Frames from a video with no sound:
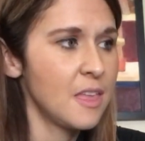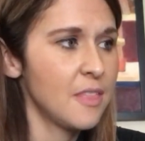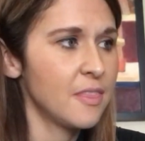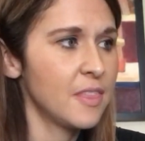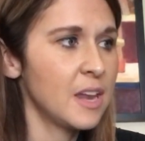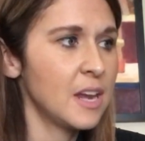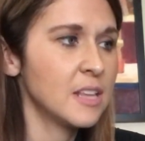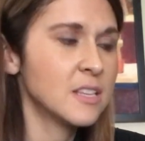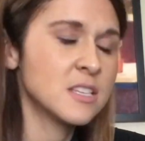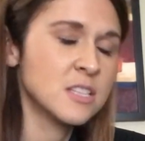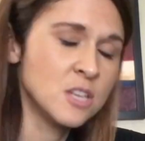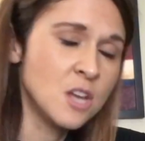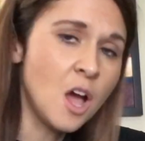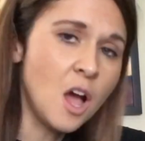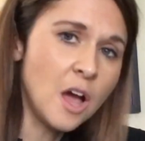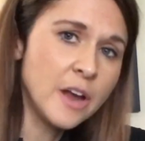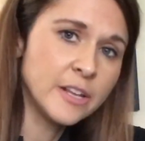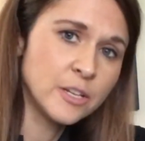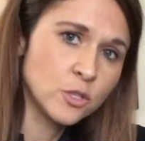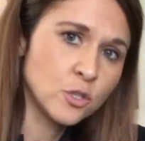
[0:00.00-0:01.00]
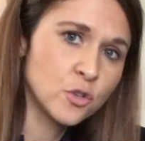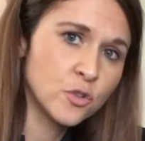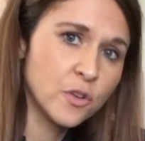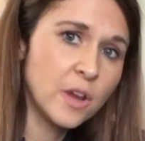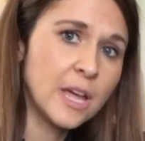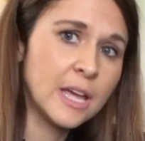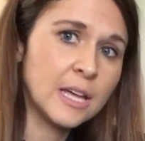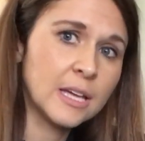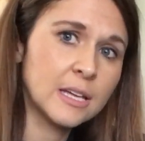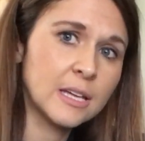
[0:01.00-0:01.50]
that it's not a
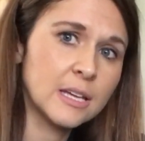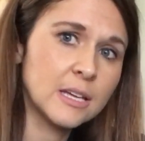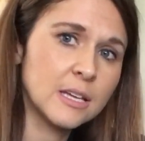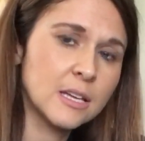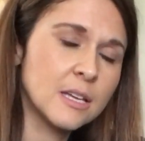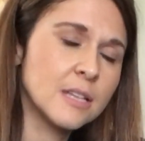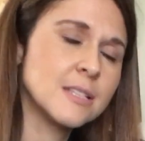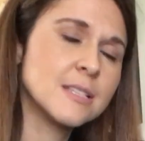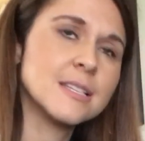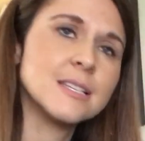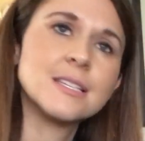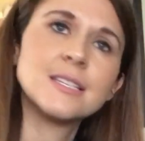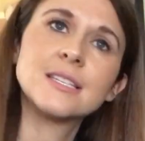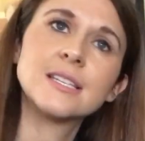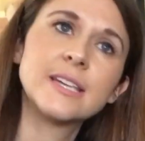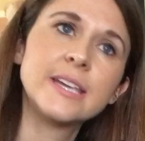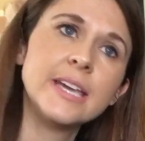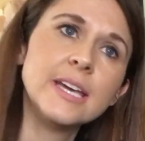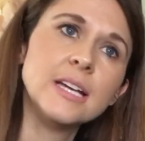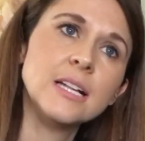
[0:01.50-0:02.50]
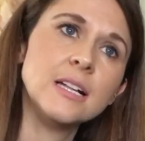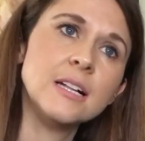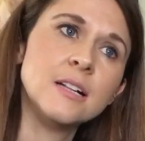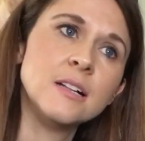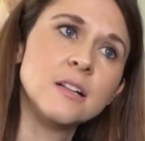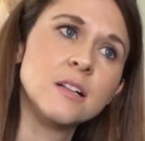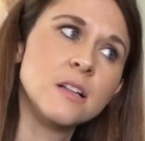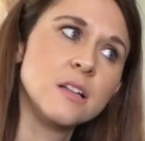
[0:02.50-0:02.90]
trick, it's a skill.